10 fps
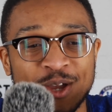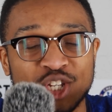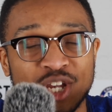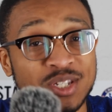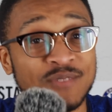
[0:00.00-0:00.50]

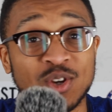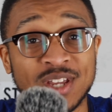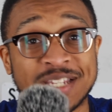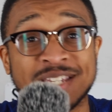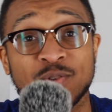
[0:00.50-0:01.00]
Chelsea have only
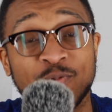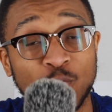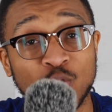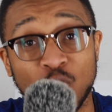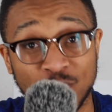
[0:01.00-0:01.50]
conceded
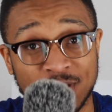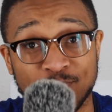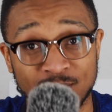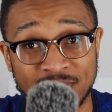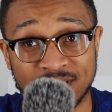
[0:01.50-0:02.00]
4 goals in the
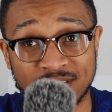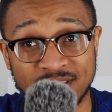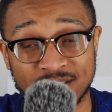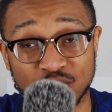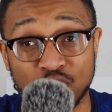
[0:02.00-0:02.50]
Premier League this
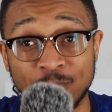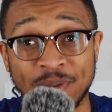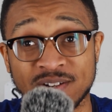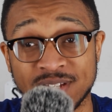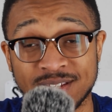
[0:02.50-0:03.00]
season. 2
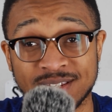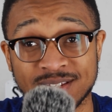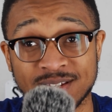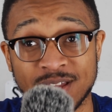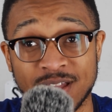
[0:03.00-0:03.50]
penalties.